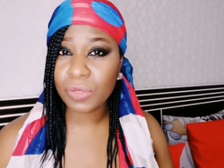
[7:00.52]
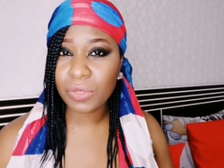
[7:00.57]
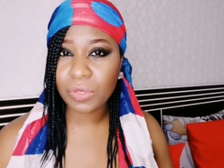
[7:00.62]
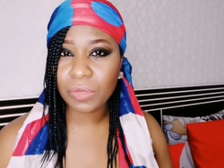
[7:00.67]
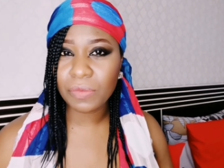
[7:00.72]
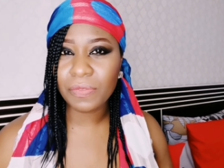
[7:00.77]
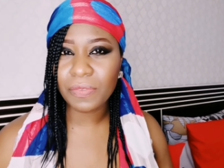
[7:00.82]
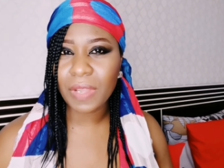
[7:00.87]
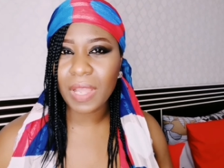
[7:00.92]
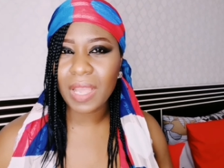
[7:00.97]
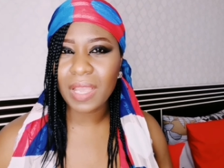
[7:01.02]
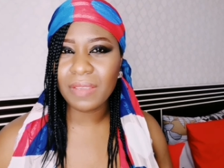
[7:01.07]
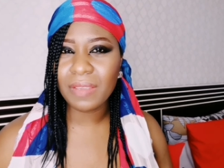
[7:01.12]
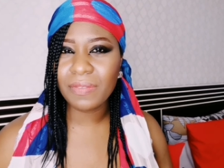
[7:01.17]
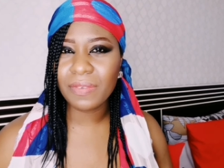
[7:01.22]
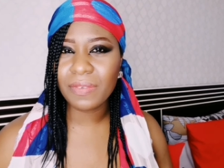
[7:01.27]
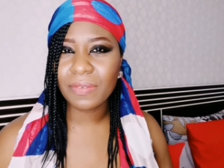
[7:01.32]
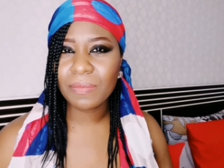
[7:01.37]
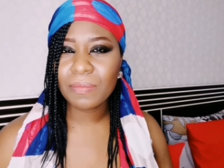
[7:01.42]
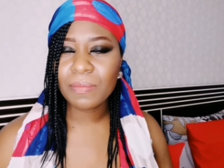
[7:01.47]
to
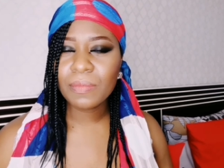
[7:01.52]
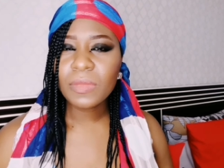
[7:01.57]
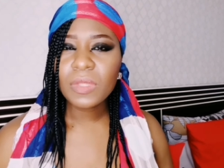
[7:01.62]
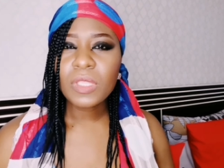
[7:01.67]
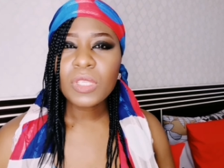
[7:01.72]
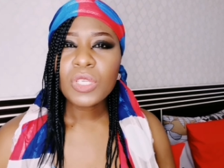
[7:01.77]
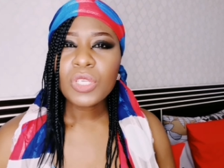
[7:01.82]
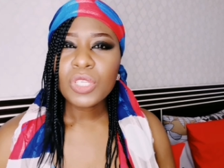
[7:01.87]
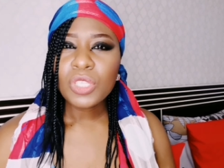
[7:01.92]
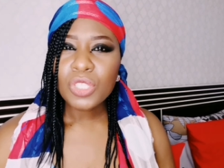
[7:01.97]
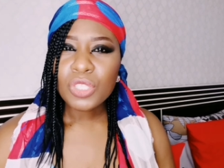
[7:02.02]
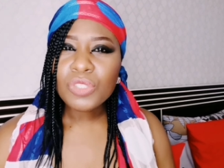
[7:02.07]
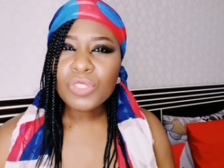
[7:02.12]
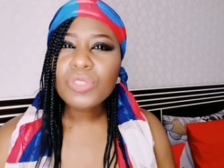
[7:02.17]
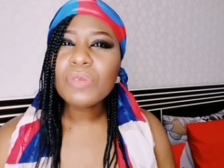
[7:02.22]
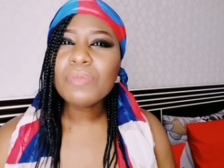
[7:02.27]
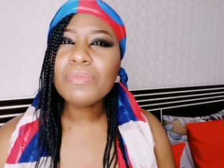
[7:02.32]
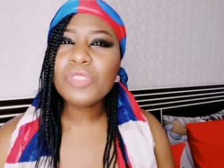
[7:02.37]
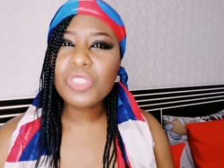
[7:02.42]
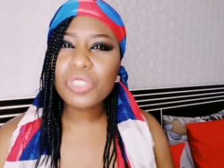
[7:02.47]
survive,
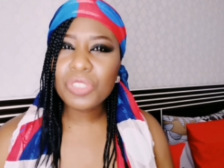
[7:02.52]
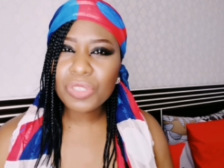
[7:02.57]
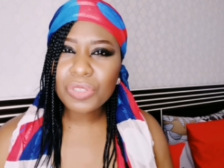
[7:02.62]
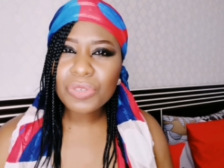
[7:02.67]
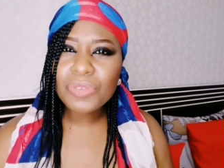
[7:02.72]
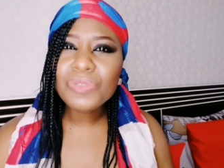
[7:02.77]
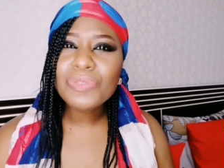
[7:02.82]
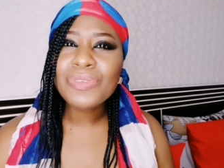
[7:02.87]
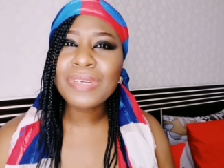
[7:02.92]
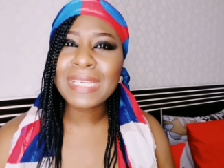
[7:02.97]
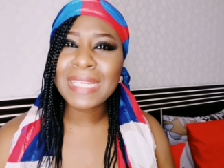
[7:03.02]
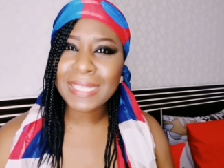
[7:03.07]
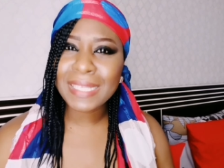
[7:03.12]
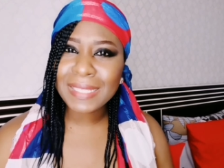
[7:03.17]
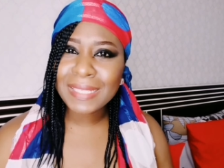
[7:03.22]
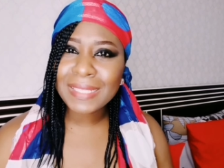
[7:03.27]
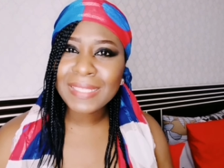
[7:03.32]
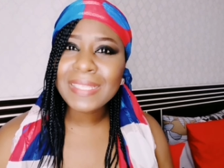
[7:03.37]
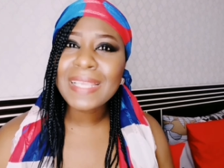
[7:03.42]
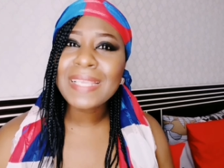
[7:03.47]
some children
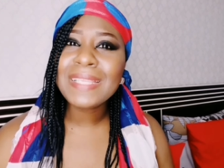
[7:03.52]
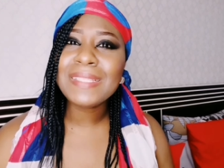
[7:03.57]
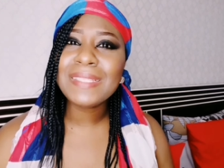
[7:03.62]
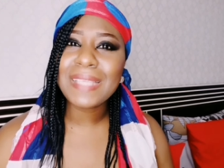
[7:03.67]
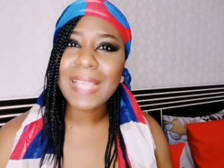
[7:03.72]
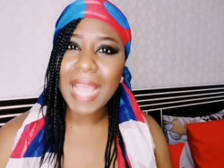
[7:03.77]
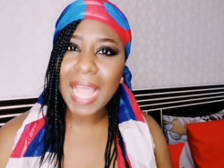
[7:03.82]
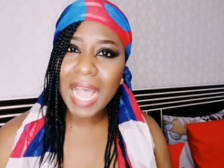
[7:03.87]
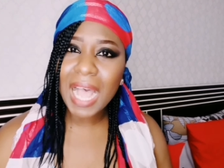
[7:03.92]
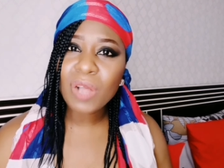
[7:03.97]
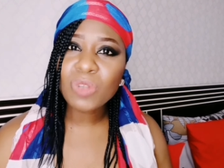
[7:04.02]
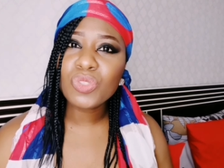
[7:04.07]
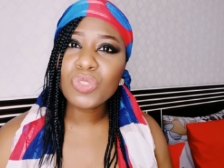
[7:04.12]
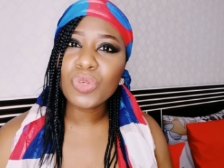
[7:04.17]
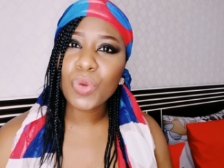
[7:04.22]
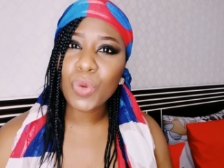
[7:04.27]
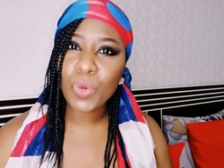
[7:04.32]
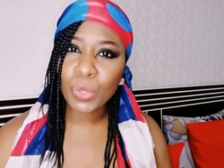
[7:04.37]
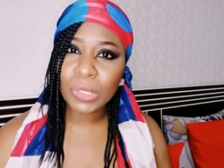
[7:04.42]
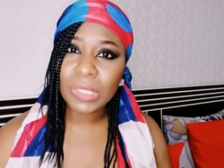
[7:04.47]
are sent
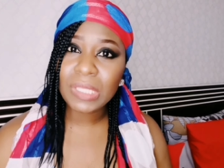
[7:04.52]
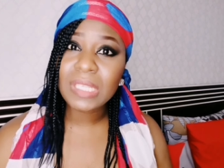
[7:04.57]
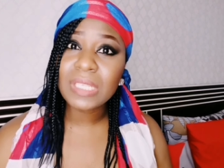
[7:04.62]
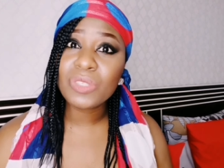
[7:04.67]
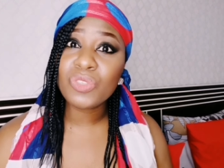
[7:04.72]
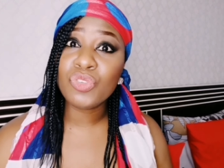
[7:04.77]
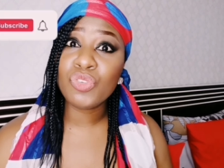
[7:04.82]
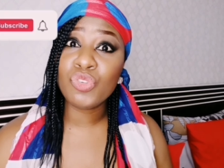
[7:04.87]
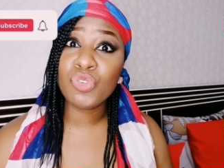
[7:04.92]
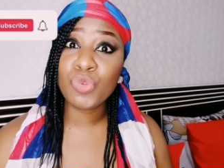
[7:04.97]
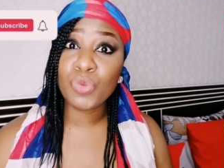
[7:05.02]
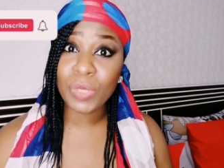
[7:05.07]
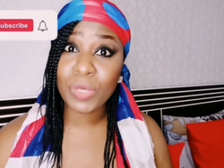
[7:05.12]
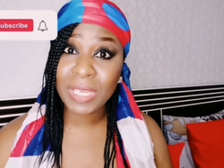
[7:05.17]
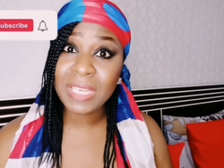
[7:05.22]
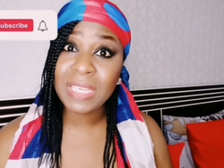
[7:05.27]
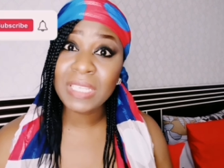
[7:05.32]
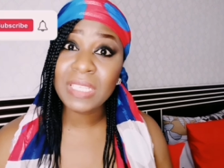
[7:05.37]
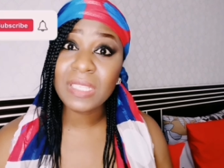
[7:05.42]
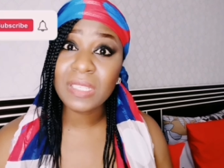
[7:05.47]
out on the
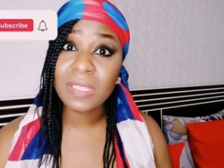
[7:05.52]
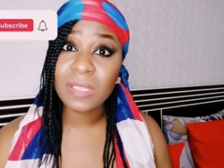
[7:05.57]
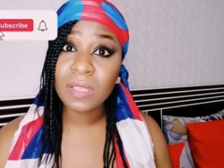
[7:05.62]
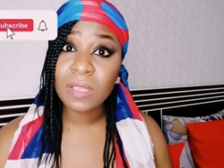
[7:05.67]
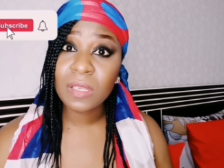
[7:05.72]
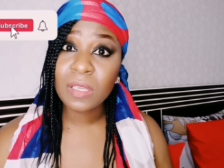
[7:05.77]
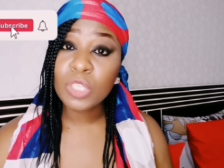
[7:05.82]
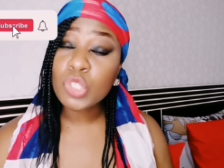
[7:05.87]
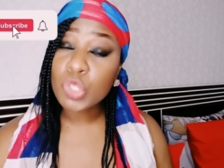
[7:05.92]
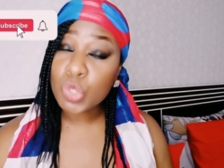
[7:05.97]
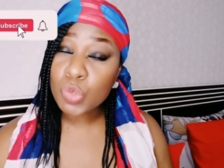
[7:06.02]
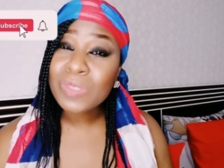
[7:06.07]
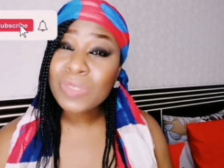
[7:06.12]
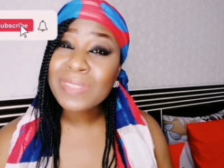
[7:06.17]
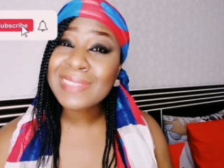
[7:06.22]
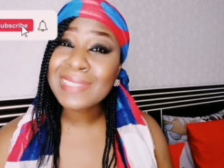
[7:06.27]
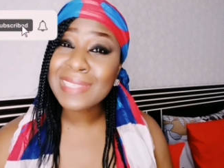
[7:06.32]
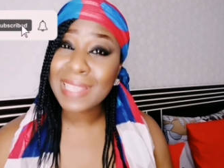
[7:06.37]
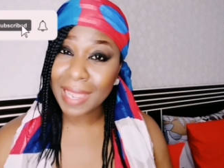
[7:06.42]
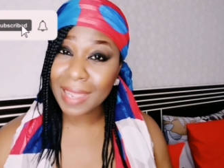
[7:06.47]
street to
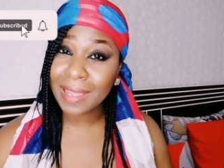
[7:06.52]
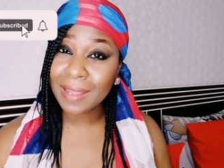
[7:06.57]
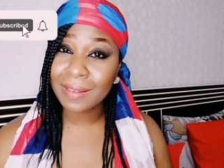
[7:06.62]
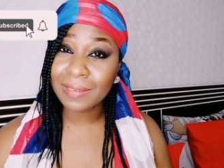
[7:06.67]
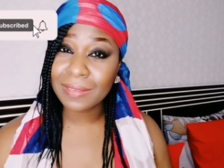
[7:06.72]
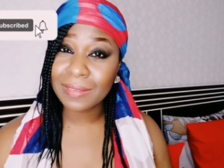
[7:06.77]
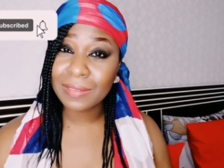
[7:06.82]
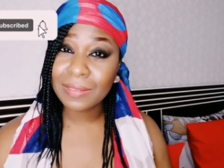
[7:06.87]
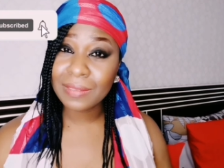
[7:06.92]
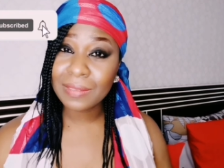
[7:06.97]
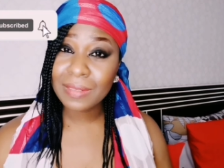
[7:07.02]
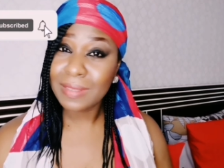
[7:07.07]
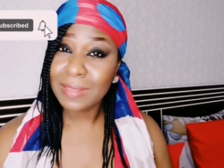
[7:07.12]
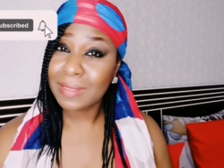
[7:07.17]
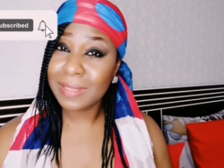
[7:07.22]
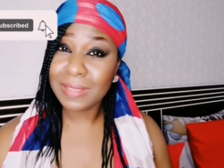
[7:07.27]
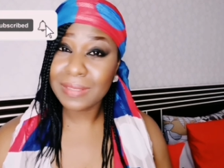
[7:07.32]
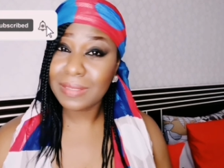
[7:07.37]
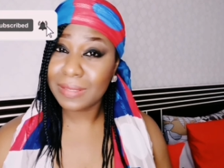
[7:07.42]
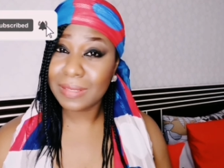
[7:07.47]
sell.
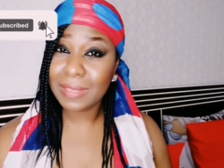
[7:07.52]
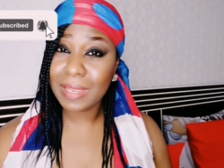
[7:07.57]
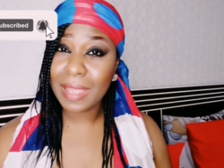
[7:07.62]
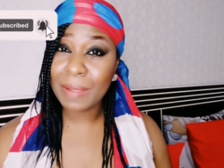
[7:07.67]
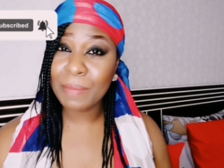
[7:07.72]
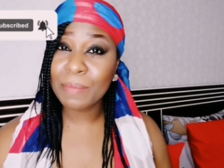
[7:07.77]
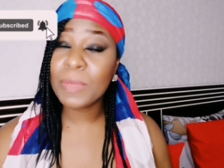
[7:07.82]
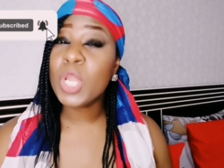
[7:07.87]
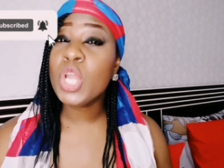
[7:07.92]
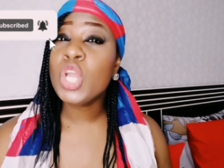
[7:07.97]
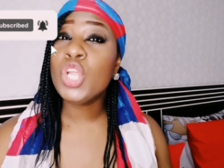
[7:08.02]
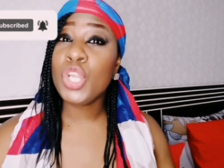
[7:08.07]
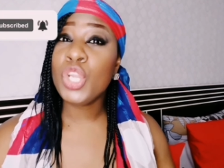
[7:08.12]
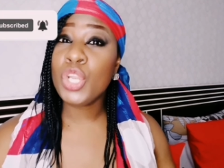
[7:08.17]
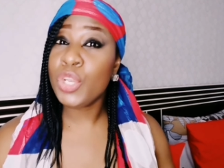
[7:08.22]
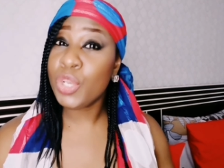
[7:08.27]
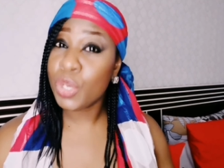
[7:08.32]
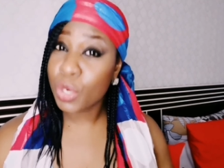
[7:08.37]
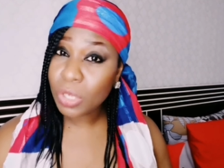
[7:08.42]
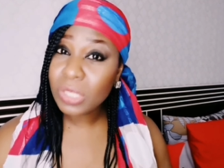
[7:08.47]
This time,
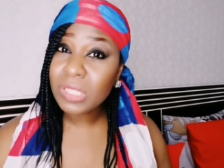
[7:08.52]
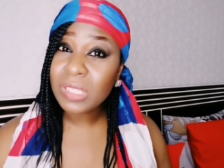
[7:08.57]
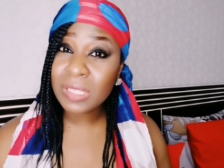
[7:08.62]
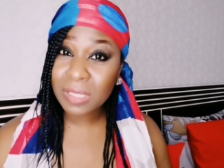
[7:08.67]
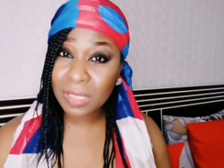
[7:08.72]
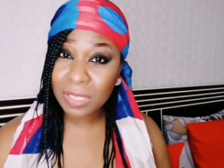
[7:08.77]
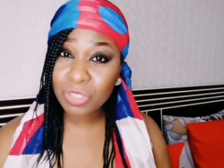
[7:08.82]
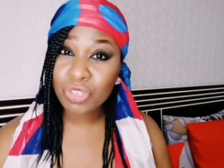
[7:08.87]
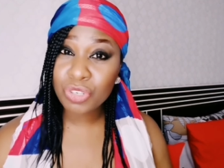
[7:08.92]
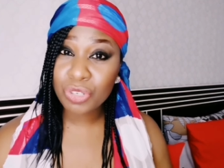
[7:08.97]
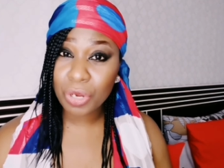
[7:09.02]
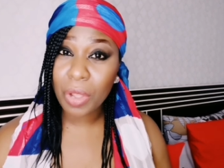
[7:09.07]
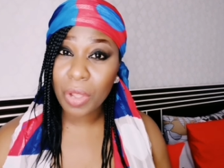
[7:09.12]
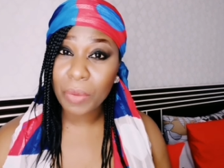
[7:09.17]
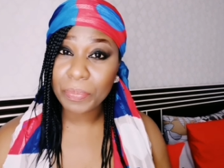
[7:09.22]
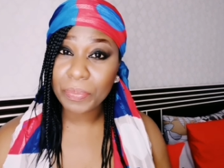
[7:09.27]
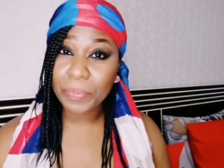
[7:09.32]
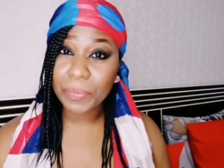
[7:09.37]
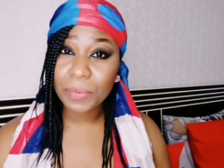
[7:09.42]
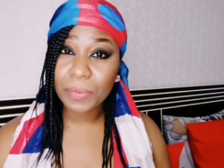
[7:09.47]
not in the
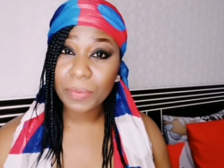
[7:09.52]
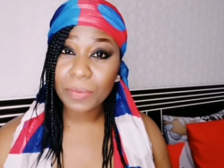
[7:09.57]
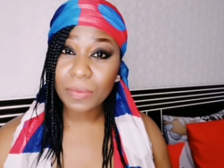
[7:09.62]
shop.